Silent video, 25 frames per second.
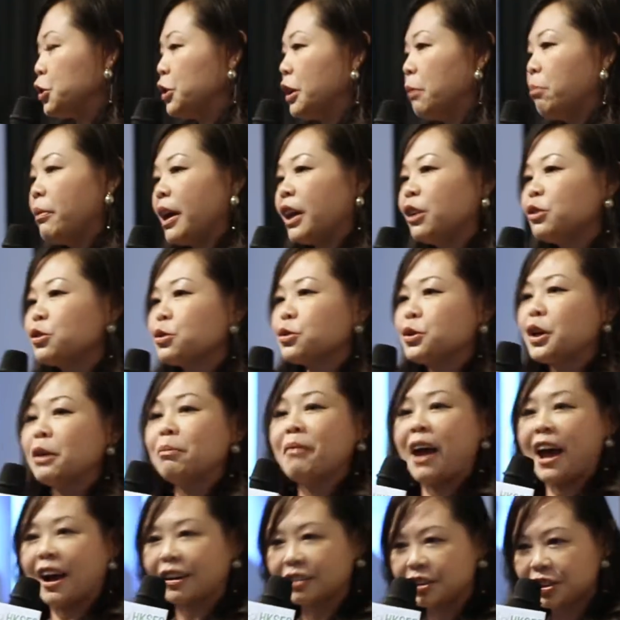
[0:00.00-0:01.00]
the mainstream
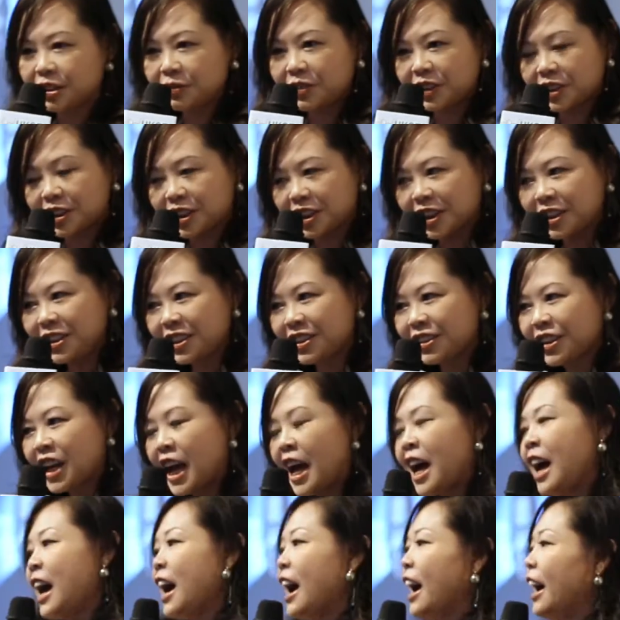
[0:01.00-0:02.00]
activities.
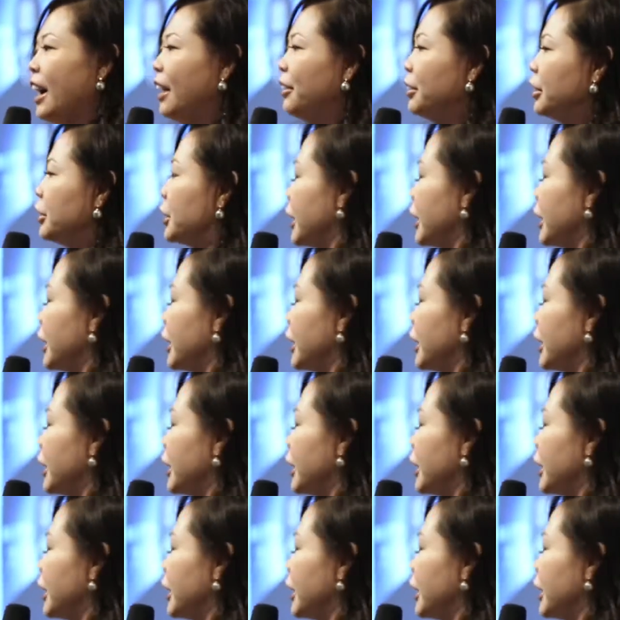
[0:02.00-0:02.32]
And